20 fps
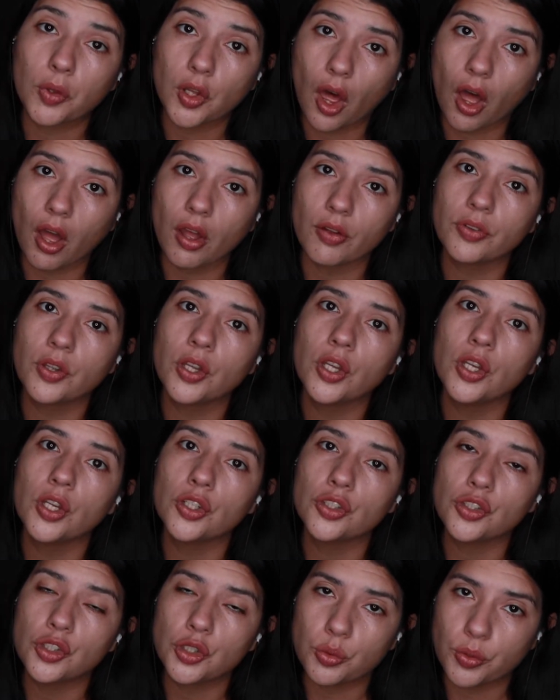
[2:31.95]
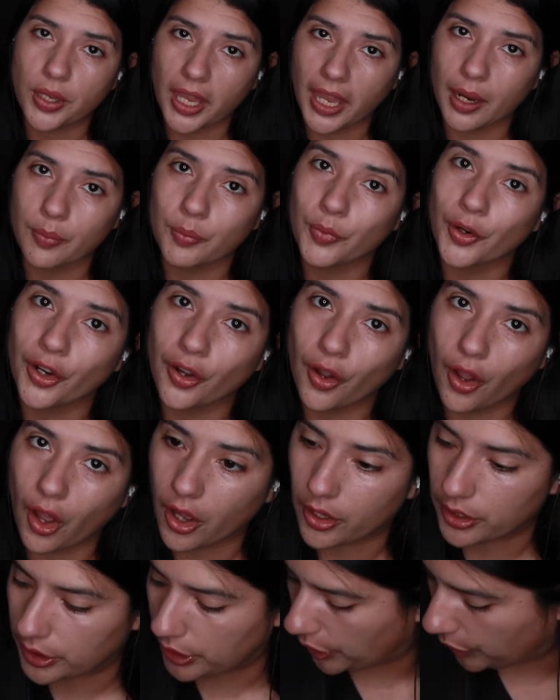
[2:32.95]
Lav to camera
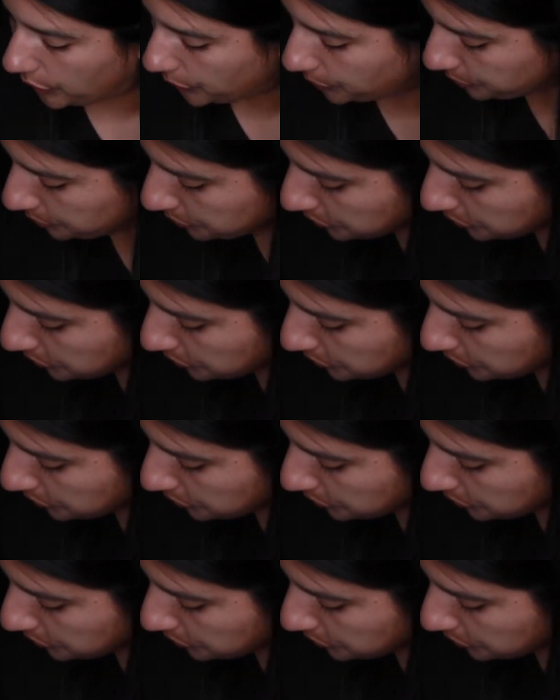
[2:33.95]
audio.